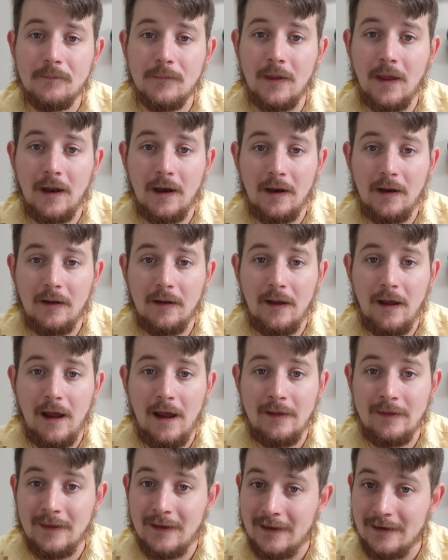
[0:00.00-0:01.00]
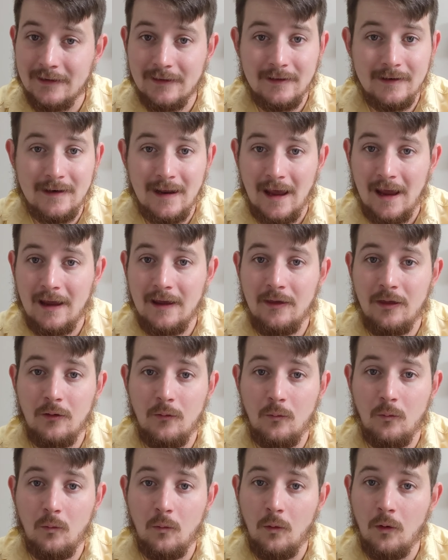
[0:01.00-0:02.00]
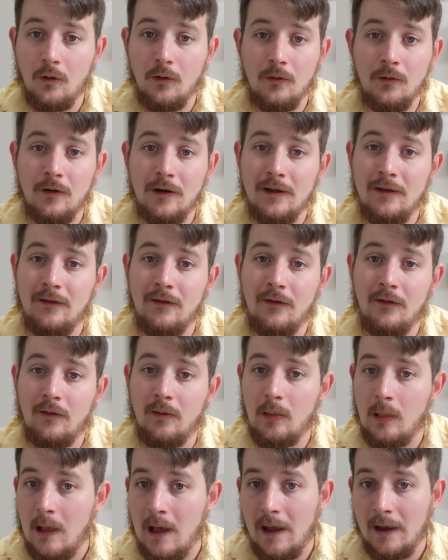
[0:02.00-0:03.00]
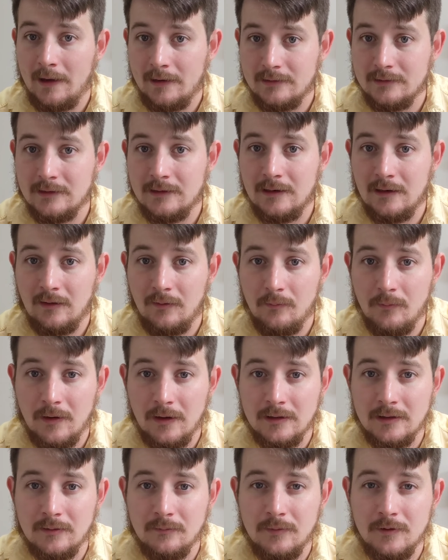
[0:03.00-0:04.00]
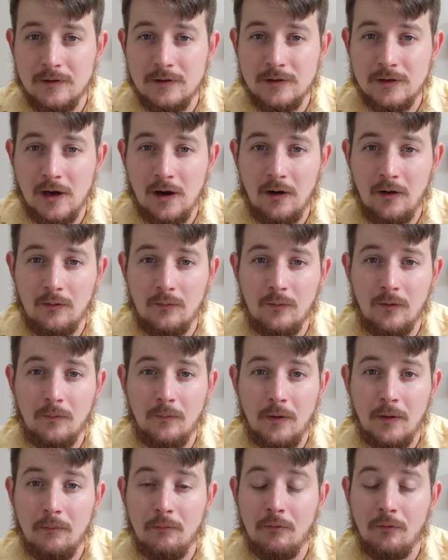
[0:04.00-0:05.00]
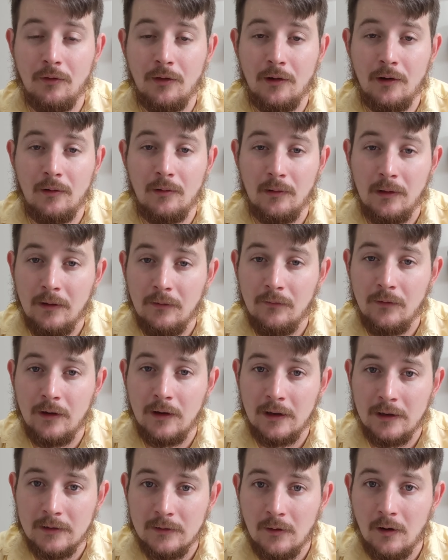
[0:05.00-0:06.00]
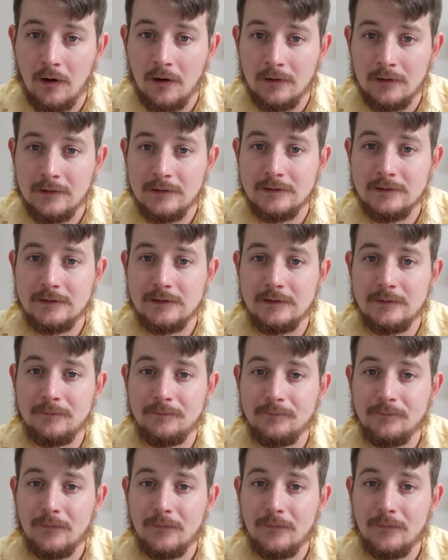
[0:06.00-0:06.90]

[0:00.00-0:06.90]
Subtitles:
That at the end of the day, the Word is light, and it's meant to be shared with people that are living in darkness.